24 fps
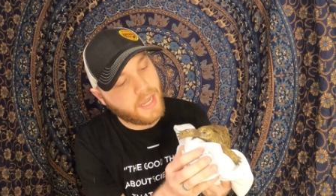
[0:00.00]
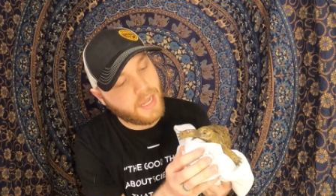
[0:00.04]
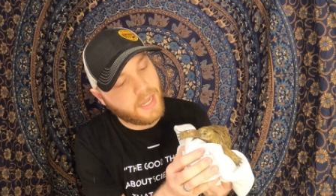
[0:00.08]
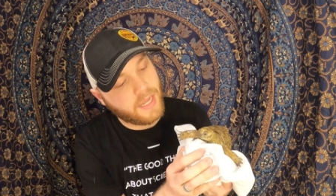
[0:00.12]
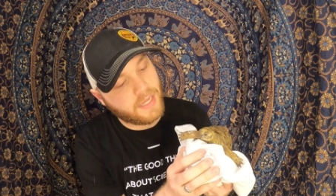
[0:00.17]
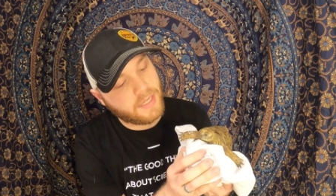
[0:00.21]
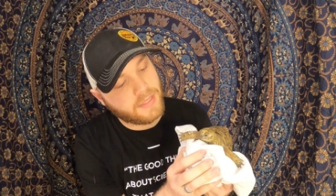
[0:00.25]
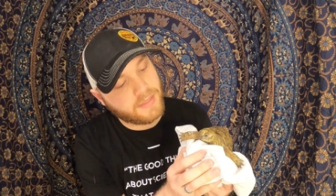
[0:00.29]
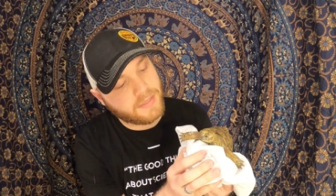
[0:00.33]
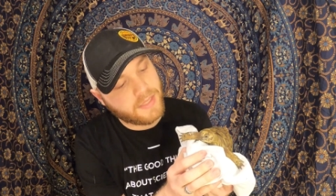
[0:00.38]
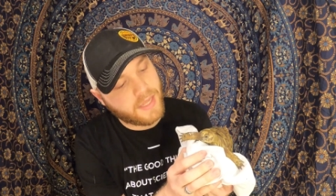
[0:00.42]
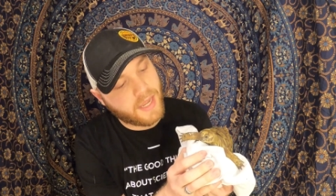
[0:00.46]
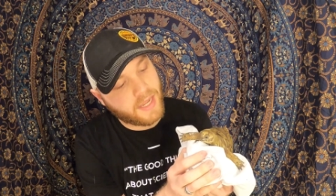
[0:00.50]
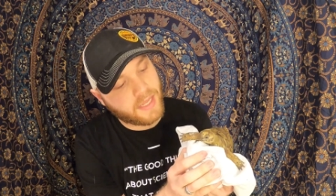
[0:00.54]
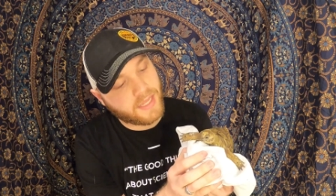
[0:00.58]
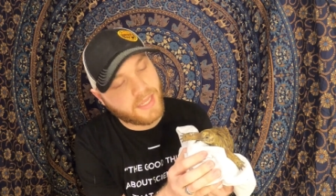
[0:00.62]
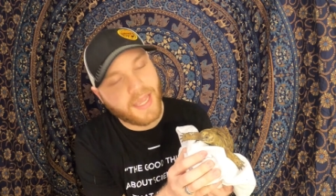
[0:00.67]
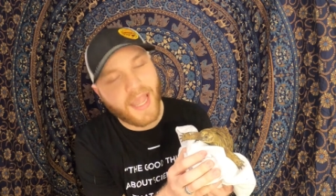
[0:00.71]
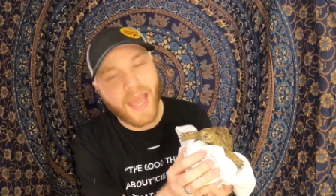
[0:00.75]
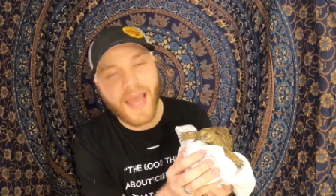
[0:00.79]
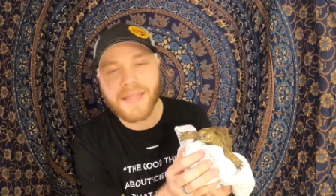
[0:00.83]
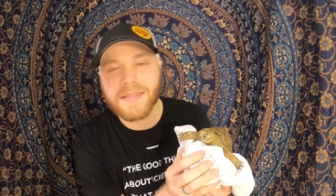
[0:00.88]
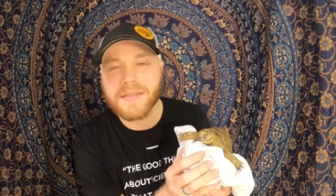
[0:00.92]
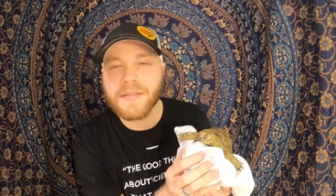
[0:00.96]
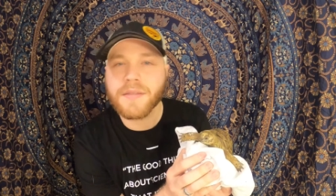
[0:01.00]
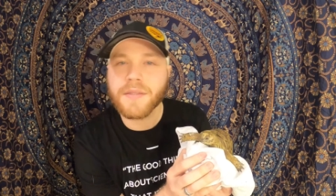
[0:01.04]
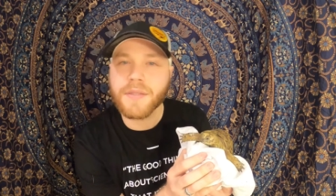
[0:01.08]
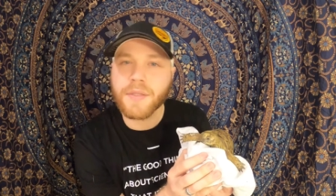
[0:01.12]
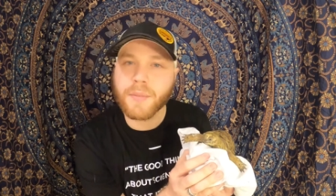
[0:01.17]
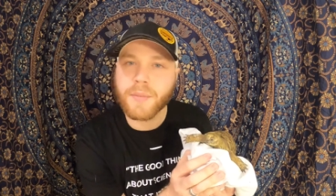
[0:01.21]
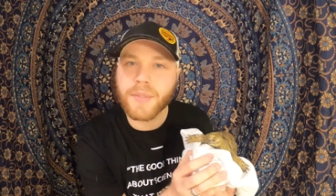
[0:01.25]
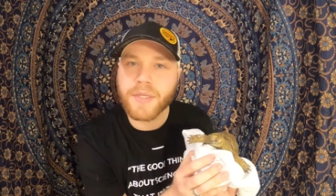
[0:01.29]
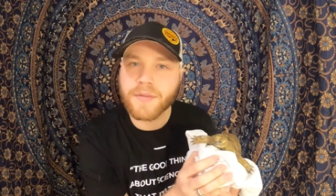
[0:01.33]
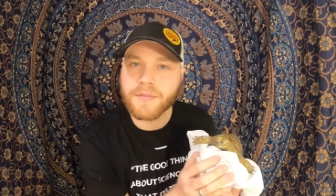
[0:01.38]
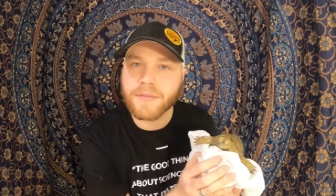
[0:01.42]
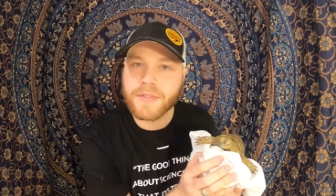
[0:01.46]
is that he has a little
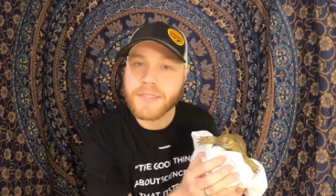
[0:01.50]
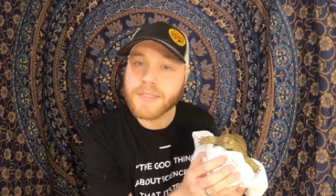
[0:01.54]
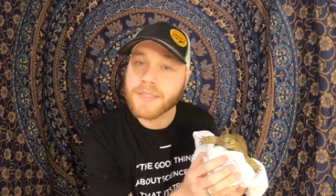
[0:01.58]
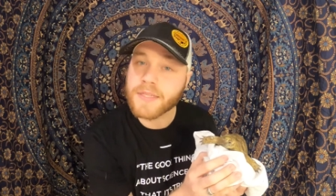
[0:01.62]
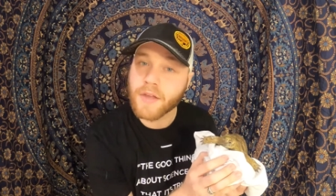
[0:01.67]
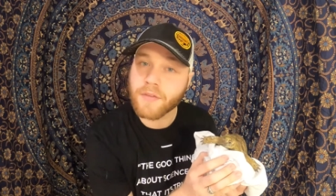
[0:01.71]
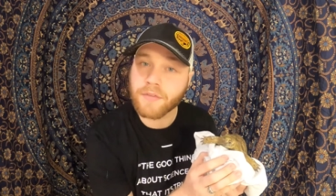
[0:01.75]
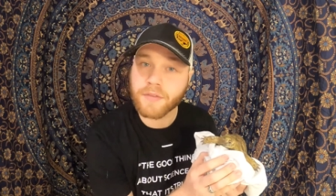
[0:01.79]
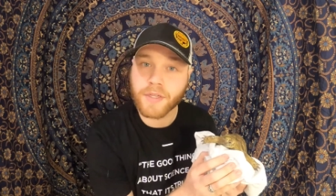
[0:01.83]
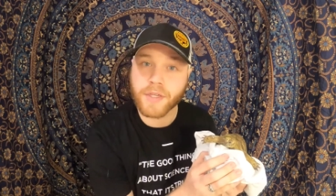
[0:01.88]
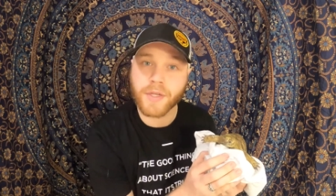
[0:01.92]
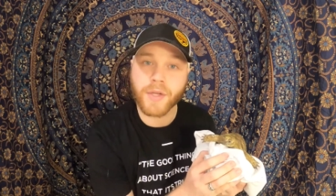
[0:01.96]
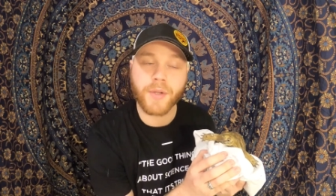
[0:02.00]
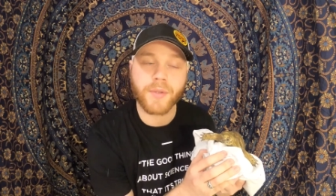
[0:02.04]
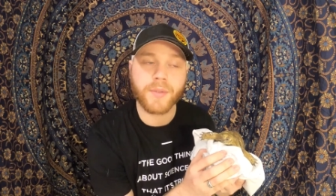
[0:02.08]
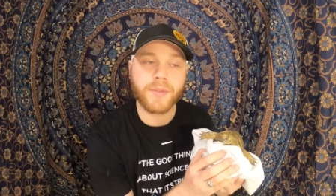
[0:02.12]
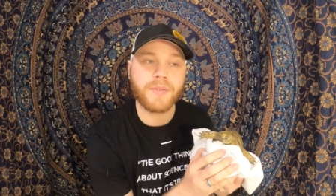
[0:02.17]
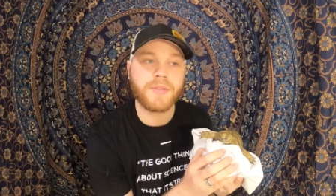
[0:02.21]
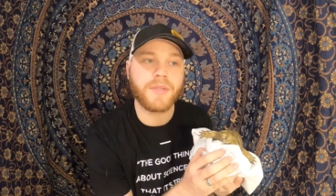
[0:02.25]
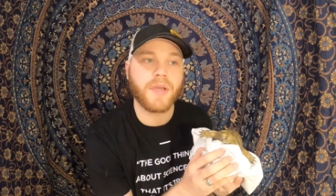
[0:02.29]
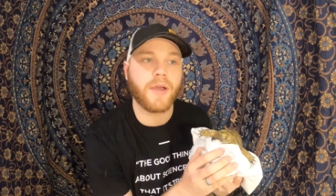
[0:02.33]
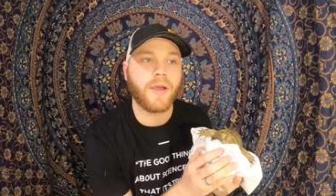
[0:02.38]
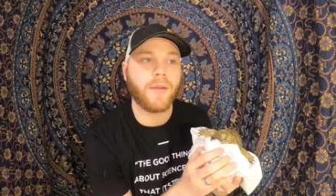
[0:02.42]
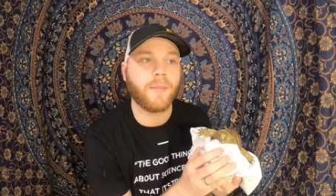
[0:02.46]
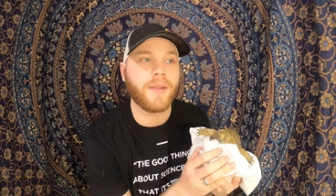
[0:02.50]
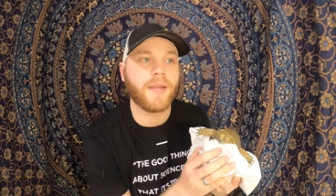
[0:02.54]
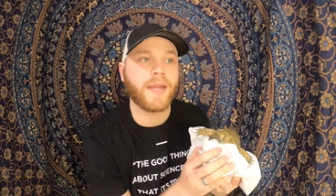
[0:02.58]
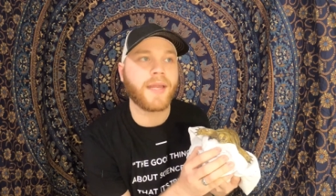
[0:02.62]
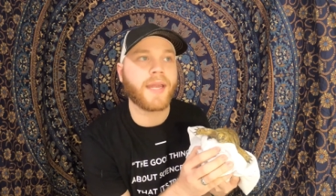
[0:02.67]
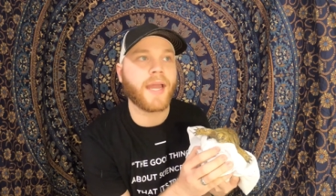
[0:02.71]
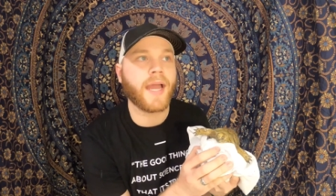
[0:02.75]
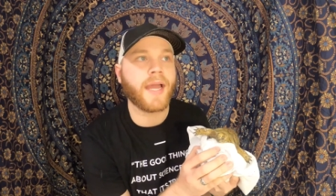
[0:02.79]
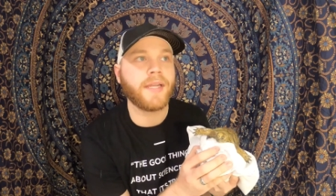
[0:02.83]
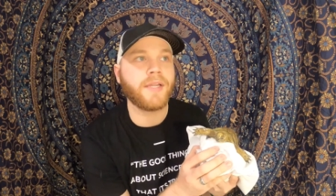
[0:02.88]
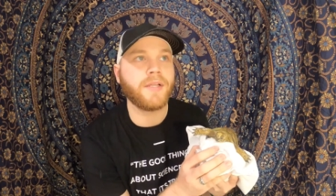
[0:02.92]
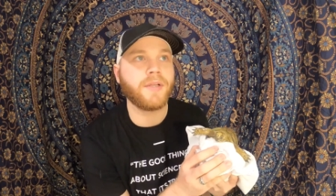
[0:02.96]
bit of a stuffy nose, and I
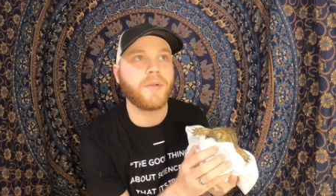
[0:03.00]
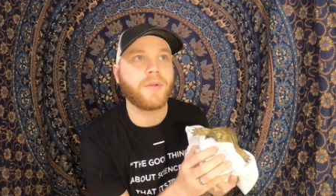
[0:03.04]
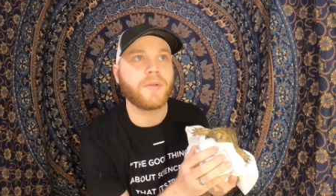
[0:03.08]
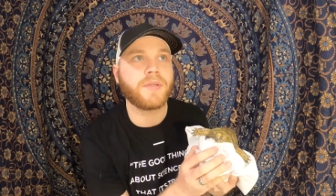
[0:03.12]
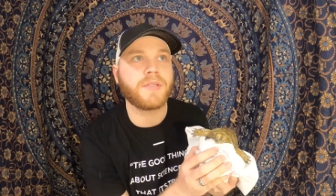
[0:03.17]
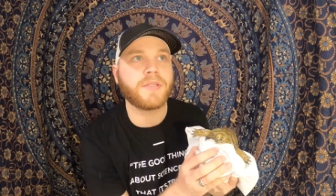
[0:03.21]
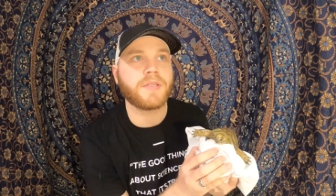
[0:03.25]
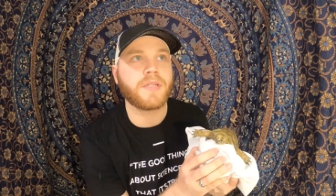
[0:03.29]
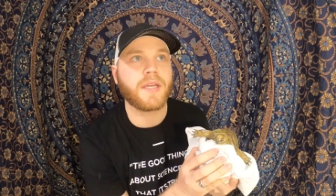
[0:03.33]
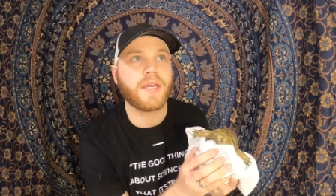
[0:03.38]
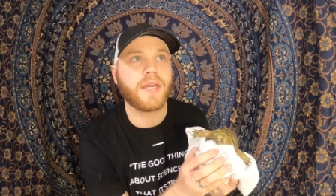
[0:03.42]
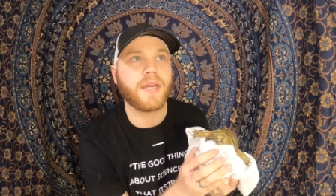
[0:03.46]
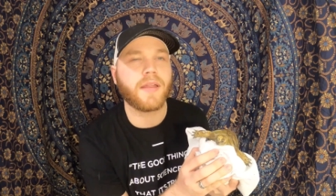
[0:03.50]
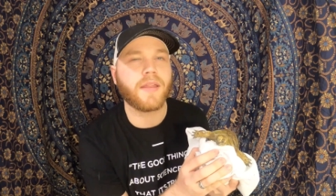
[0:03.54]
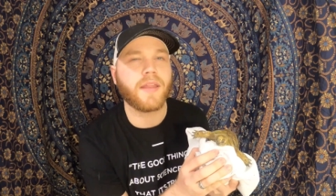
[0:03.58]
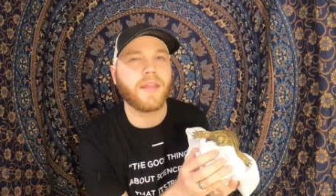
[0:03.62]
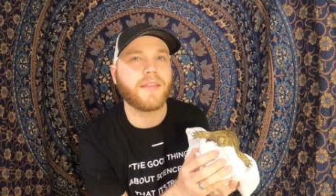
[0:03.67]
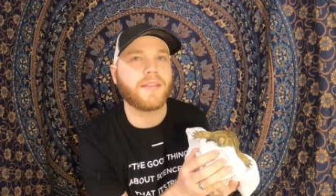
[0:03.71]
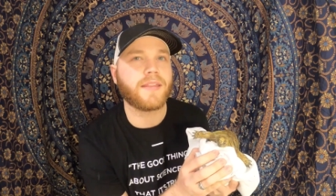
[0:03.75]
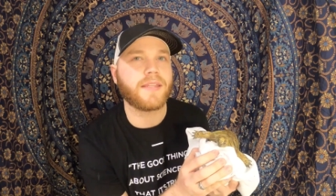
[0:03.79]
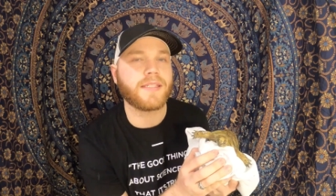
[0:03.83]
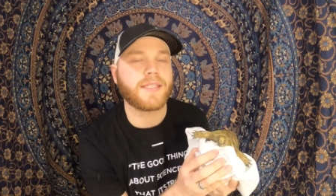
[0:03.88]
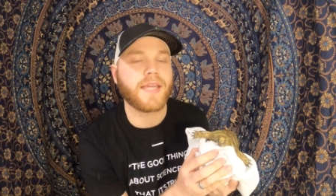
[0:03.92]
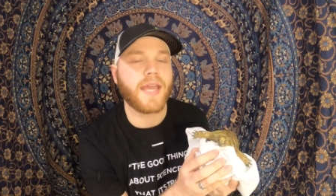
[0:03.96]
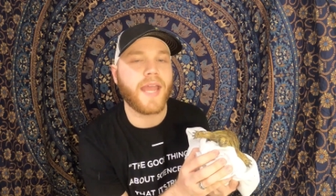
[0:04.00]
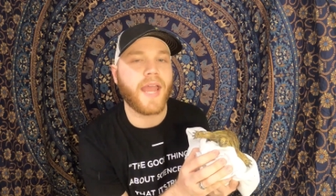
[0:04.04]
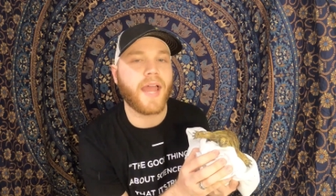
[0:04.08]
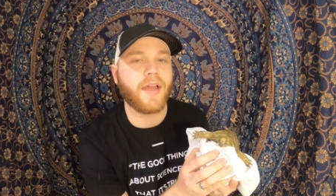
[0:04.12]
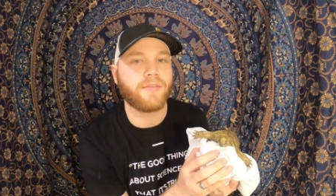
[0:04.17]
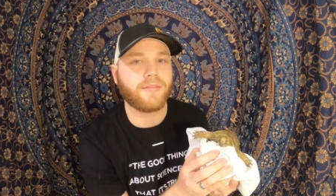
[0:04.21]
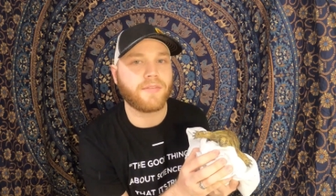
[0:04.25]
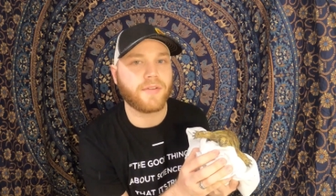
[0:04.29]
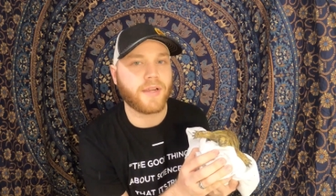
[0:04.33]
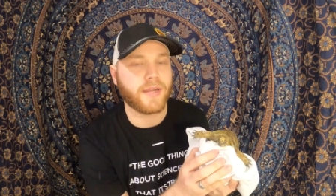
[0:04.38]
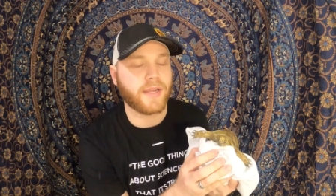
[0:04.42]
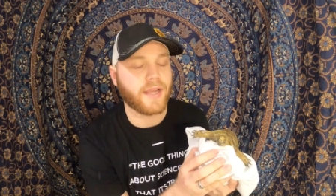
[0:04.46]
kind of noticed it like the day
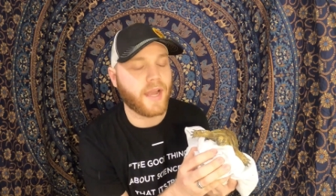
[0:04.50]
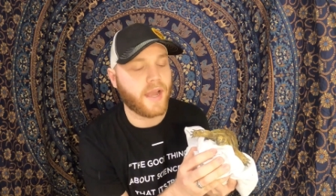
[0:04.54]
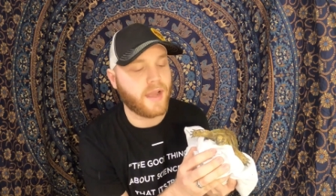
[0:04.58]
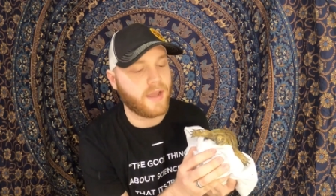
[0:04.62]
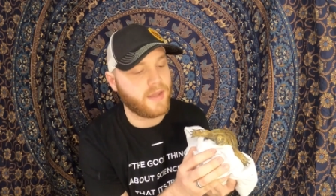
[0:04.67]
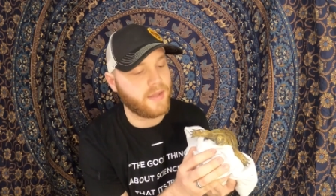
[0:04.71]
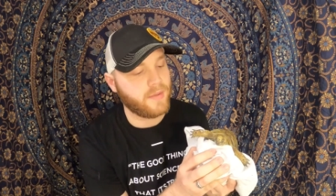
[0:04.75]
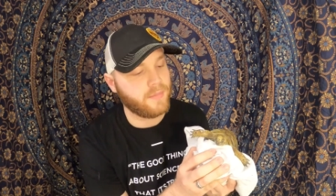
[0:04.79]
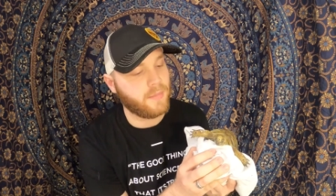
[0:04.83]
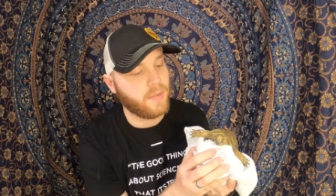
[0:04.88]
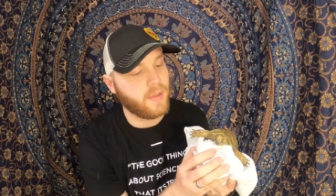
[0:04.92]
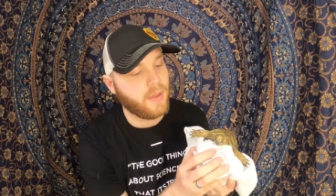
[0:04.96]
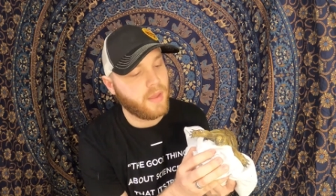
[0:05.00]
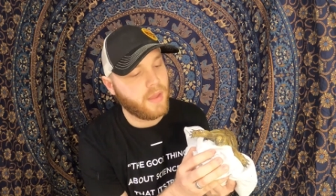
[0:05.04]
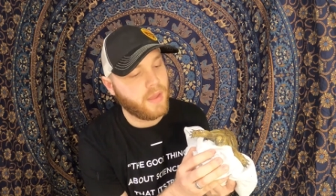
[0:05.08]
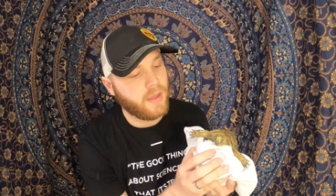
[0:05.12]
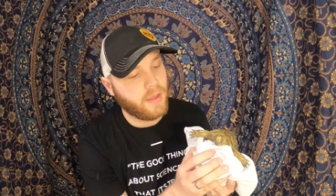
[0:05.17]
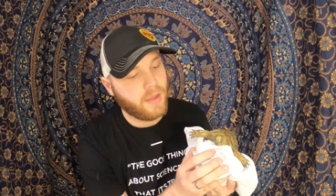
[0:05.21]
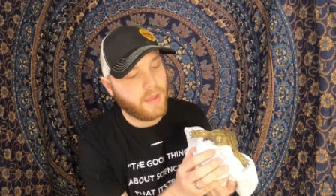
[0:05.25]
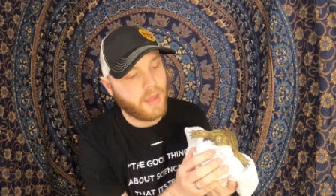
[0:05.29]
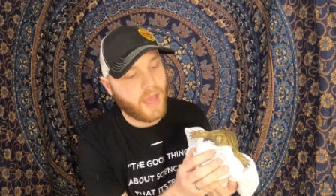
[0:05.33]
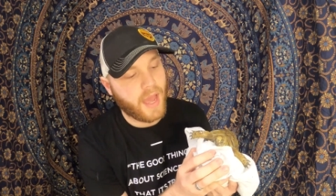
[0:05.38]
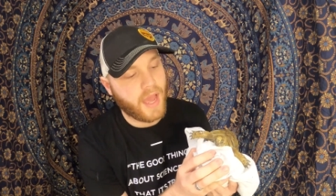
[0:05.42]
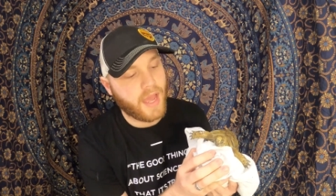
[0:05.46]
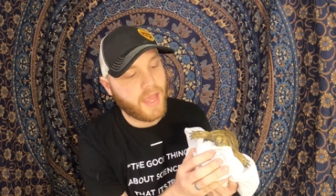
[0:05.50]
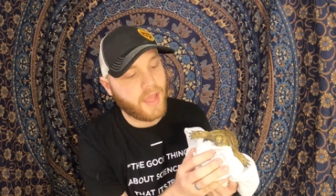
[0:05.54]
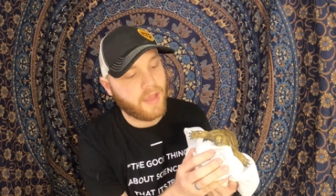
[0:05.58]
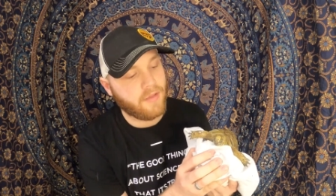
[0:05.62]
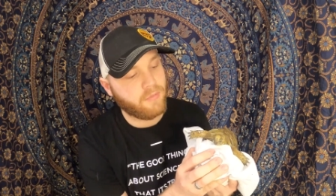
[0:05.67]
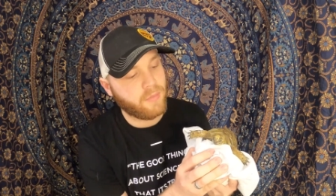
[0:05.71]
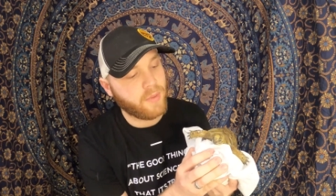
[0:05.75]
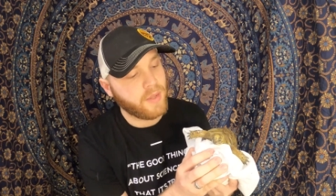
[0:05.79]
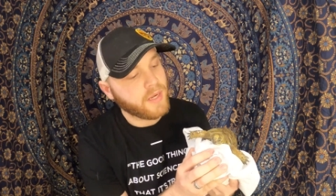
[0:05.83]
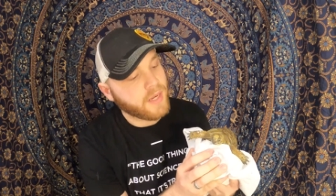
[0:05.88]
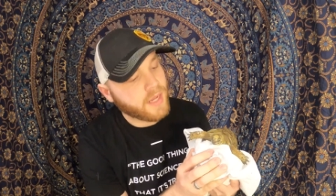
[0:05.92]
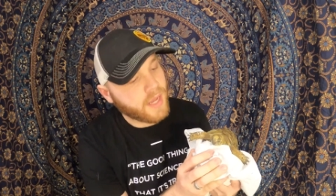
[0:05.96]
after I got him. I
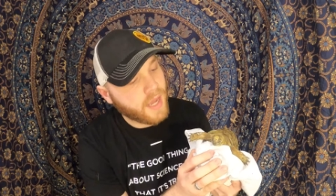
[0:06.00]
have been in